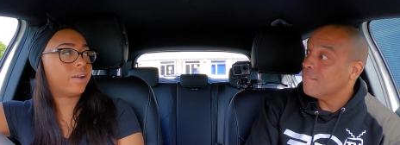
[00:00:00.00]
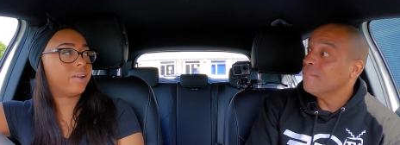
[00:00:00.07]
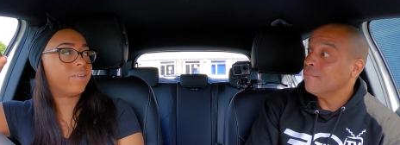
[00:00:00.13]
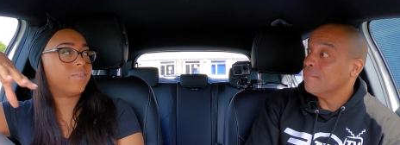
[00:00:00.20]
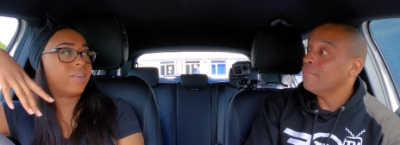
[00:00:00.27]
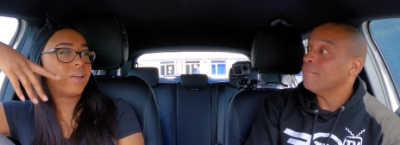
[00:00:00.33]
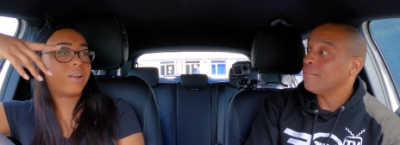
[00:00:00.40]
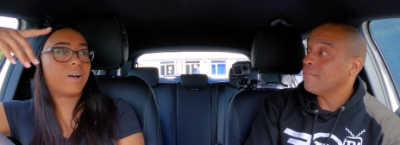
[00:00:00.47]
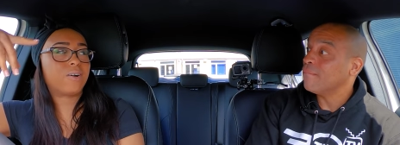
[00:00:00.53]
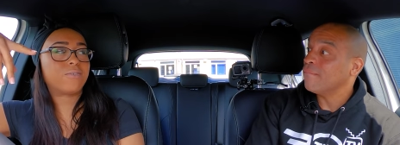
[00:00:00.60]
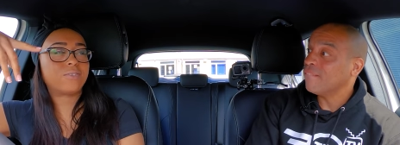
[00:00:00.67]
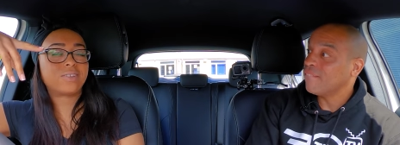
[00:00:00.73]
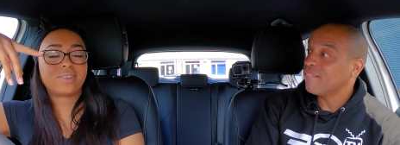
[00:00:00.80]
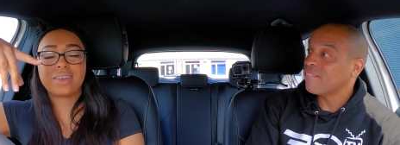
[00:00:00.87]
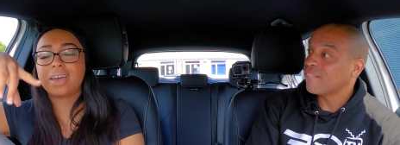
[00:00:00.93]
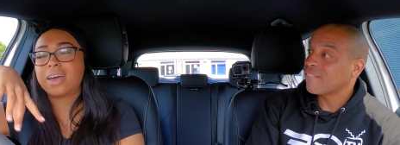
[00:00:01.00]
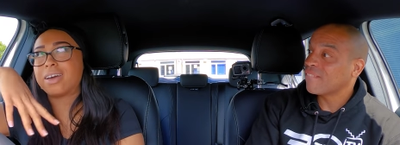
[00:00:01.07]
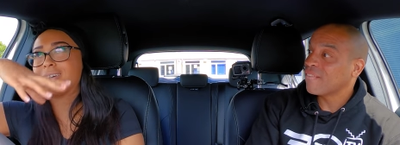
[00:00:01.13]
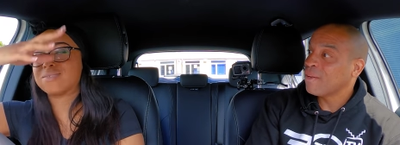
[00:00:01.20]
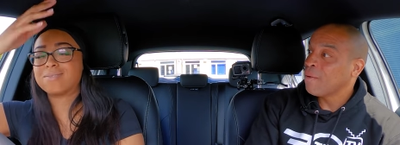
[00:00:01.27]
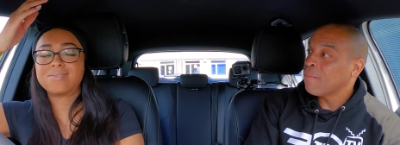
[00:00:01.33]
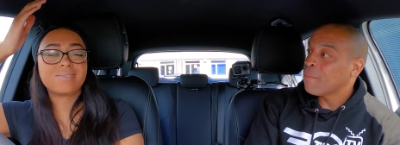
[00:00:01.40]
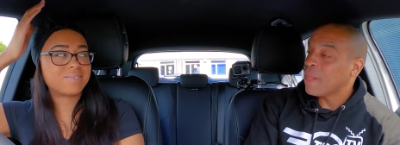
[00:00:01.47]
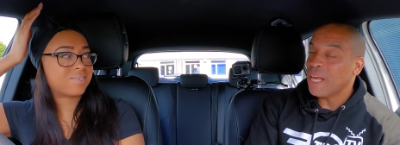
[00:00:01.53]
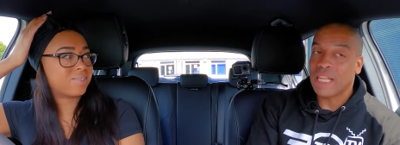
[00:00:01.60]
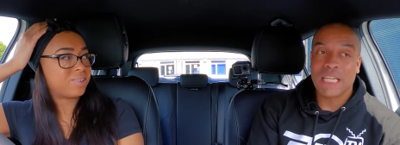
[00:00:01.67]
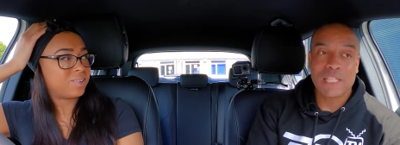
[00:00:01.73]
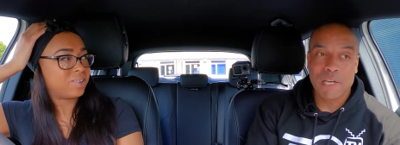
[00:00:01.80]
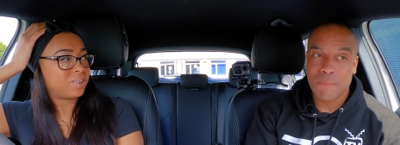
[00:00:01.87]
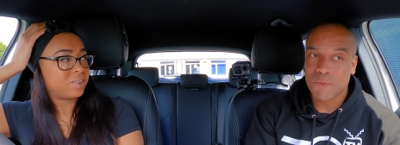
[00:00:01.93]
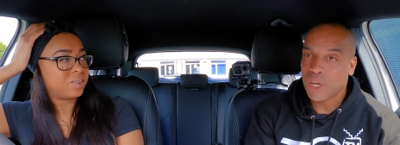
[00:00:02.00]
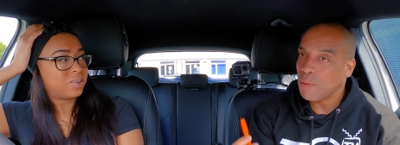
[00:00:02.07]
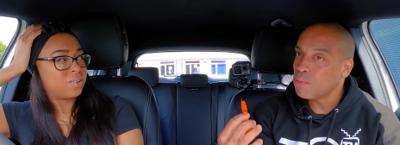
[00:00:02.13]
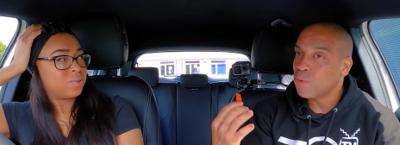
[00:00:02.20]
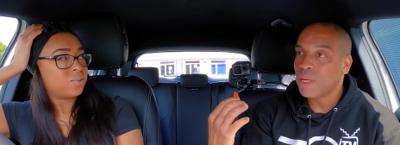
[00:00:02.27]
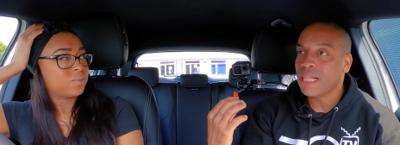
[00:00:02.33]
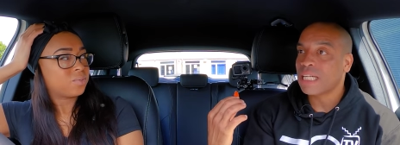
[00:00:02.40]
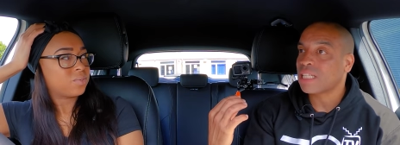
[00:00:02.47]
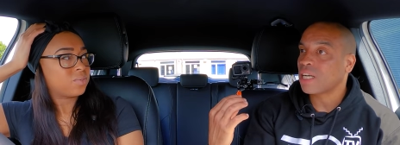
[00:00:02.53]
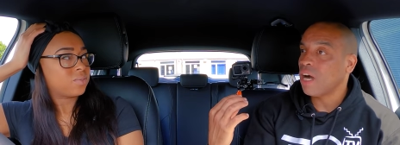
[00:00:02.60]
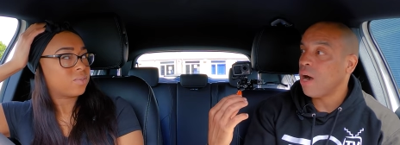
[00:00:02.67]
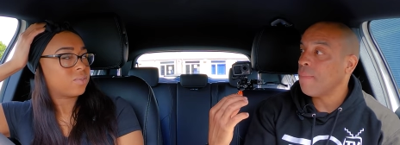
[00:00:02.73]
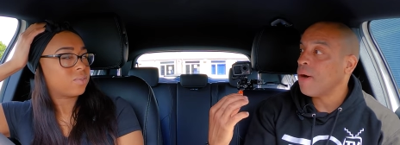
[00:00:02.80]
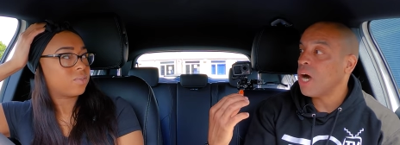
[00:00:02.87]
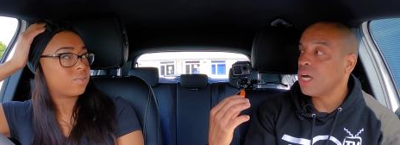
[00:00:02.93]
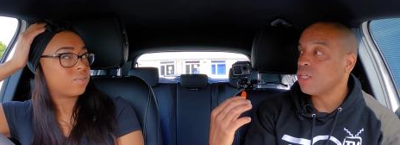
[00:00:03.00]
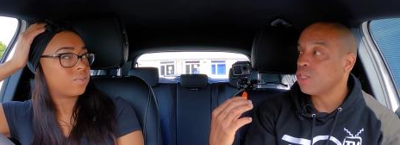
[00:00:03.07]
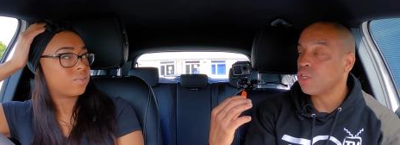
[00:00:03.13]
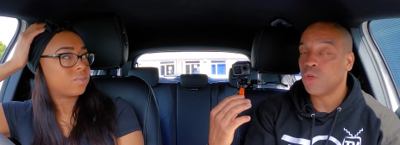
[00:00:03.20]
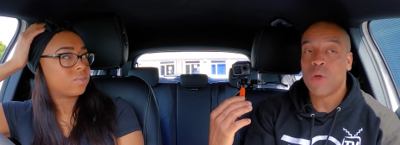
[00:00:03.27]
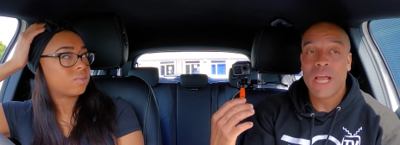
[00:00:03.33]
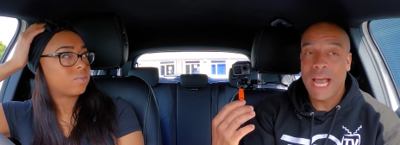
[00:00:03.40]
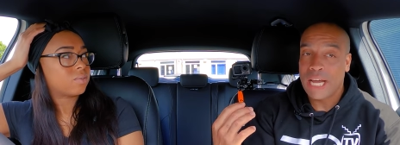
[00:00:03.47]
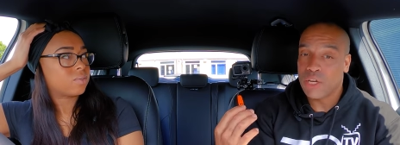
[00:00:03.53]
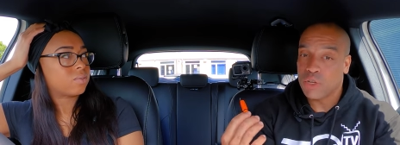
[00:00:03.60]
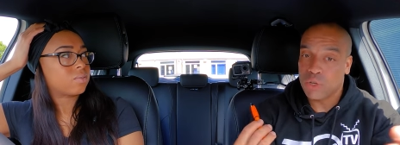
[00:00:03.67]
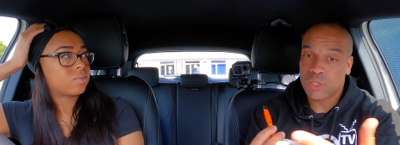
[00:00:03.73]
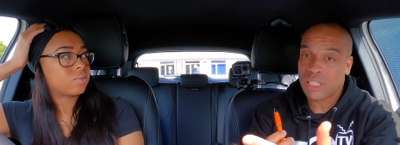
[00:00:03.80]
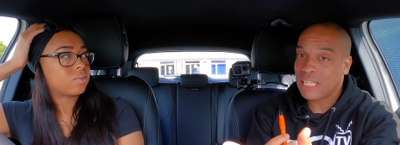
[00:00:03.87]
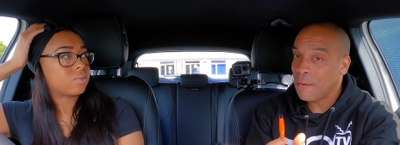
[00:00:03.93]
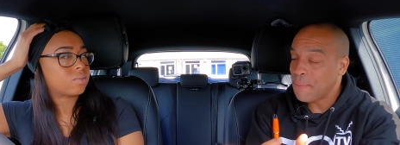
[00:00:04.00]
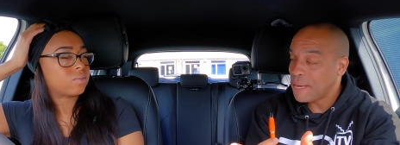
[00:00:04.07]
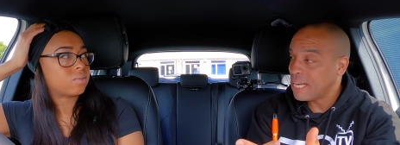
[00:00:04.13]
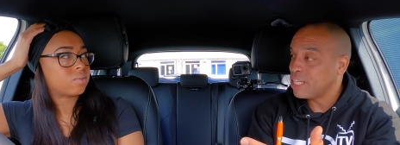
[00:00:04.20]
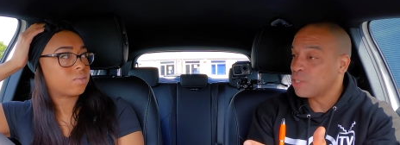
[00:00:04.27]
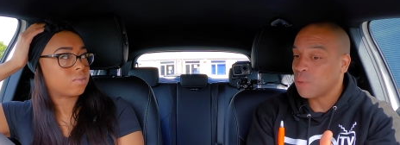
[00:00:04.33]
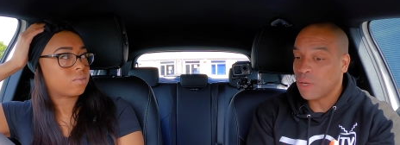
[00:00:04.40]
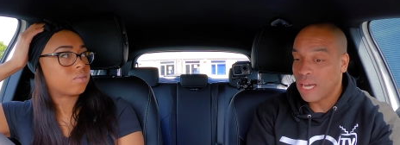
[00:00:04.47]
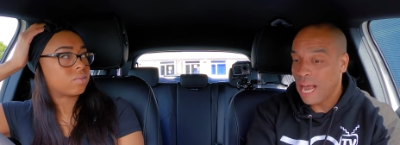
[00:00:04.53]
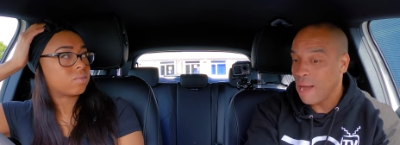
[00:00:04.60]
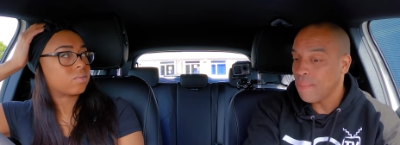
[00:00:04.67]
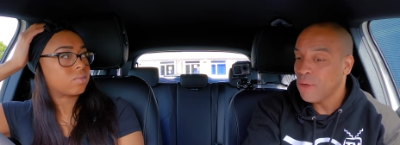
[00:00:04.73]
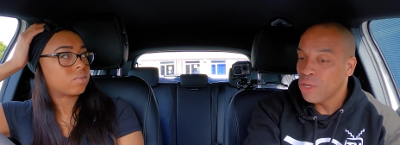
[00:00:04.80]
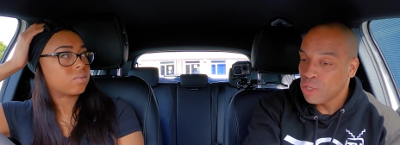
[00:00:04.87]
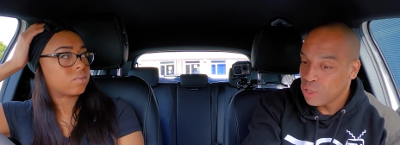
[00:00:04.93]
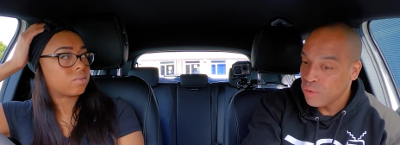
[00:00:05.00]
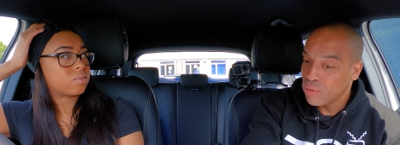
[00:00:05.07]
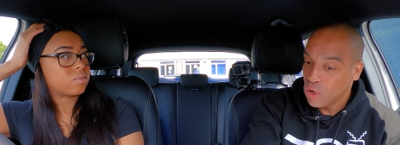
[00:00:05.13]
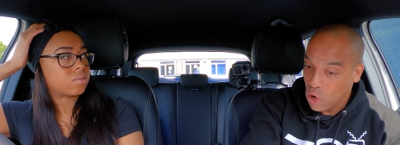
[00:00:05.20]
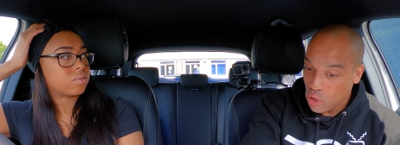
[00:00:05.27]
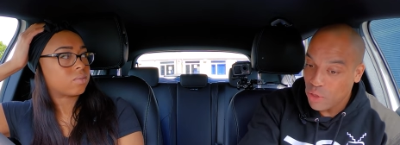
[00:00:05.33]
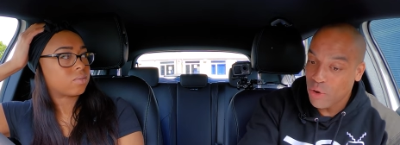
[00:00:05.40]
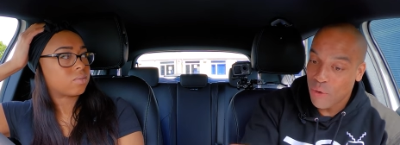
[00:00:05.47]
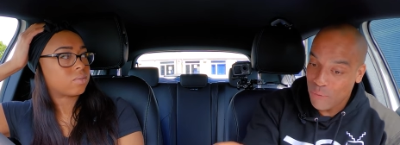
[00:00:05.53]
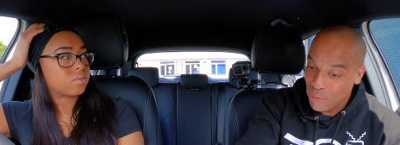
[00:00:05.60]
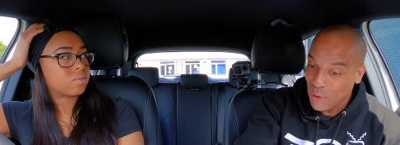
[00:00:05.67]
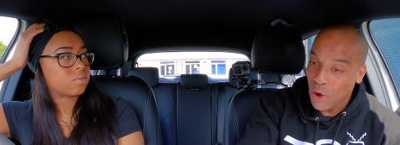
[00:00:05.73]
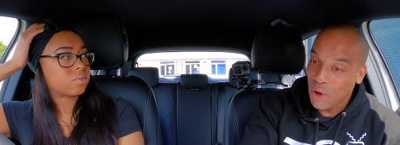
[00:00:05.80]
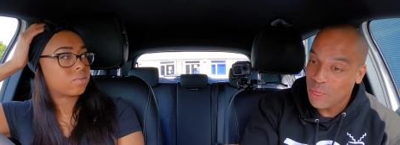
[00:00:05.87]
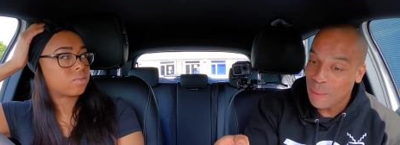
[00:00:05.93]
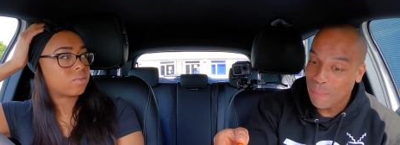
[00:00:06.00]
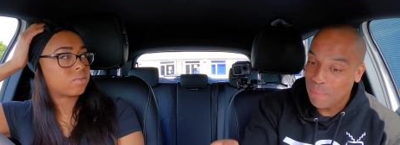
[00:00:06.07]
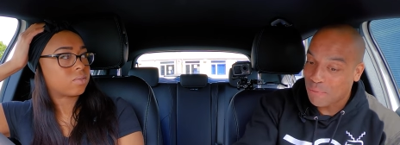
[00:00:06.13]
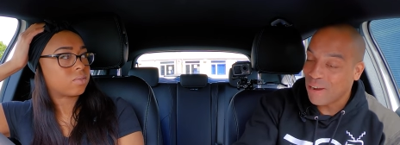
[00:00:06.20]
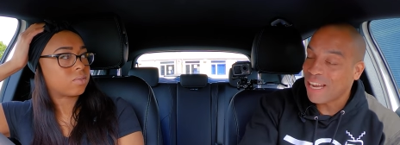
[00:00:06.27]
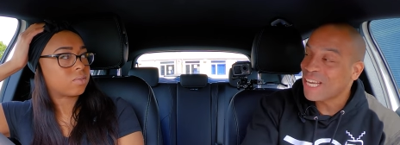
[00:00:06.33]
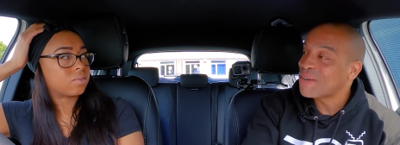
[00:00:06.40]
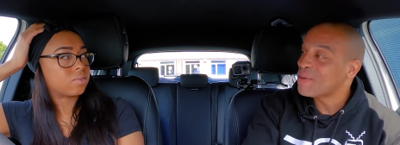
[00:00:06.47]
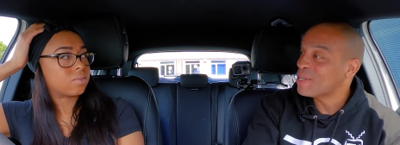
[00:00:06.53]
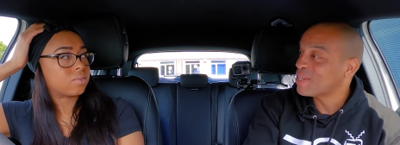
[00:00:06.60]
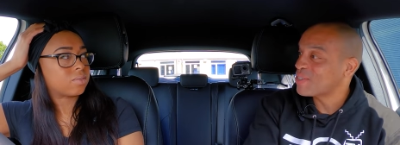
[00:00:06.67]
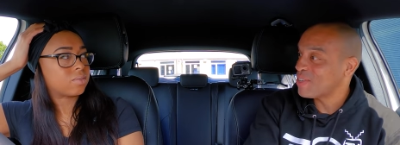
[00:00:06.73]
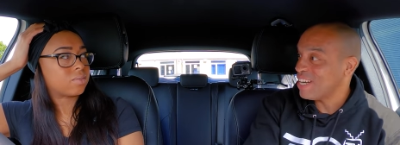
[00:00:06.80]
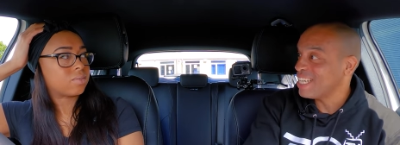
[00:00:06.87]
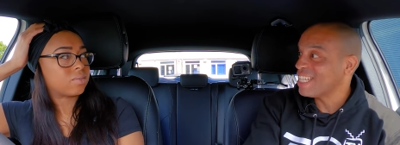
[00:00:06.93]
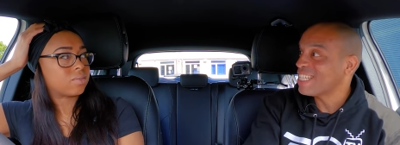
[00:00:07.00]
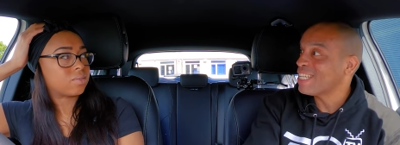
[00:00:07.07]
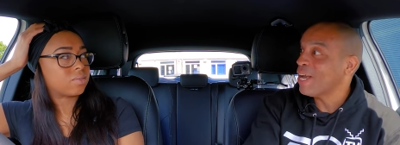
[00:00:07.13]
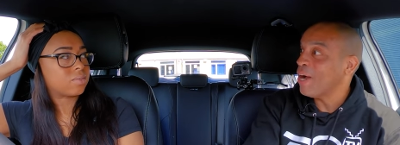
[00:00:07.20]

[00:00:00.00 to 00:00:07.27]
Speaker 1: and mm. then I'll, yeah.
Speaker 2: And then sometimes when there's a car behind you and you're slipping into a gap, you've got your foot on the brake when you're trying to set